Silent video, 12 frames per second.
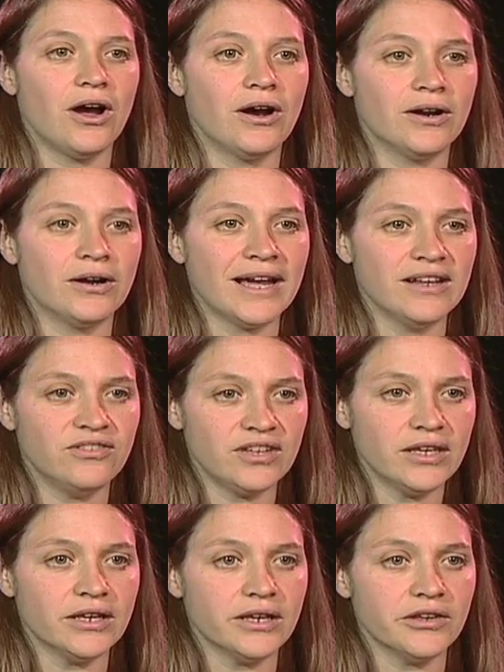our
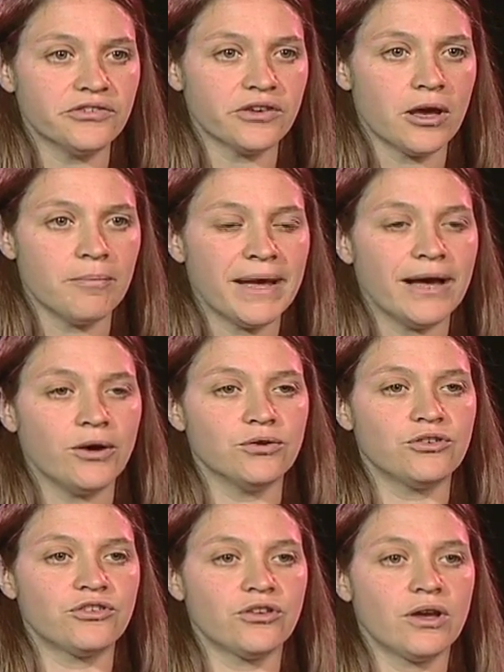ideas
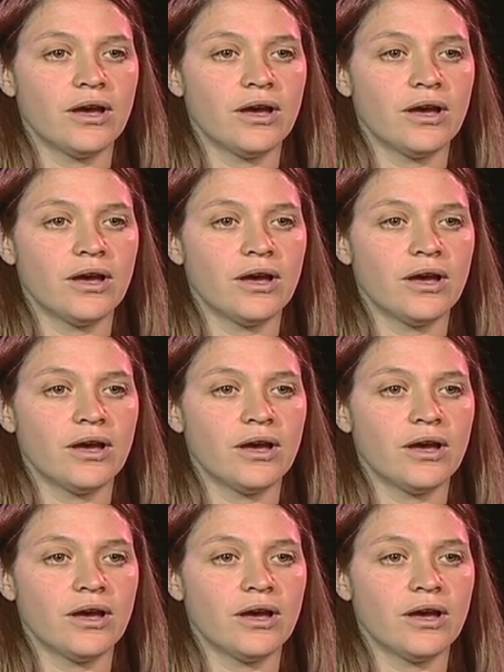about